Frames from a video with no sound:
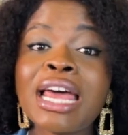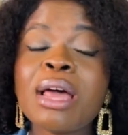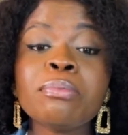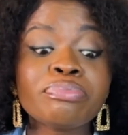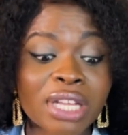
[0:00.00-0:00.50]
And
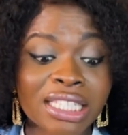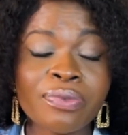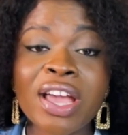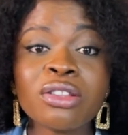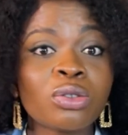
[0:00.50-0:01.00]
I'm
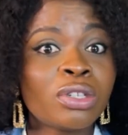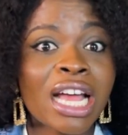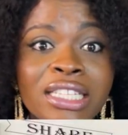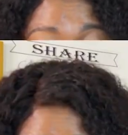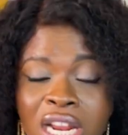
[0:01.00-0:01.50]
testifying to that.
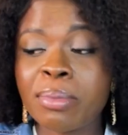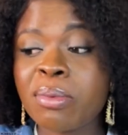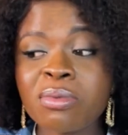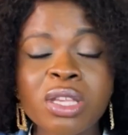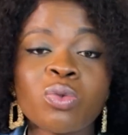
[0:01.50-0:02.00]
I tell you that my
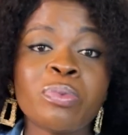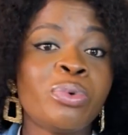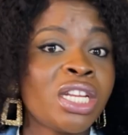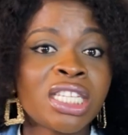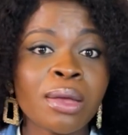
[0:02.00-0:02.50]
babies were
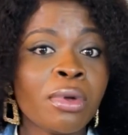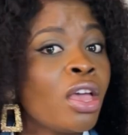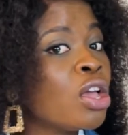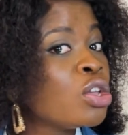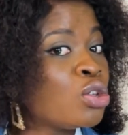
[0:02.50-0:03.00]
preterm.
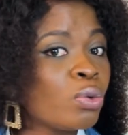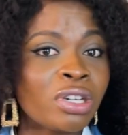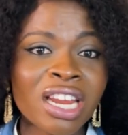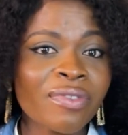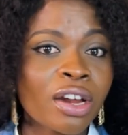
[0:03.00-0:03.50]
You would
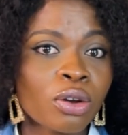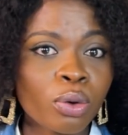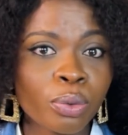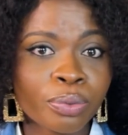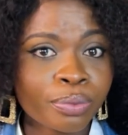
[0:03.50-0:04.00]
never
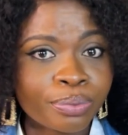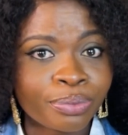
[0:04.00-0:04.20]
know.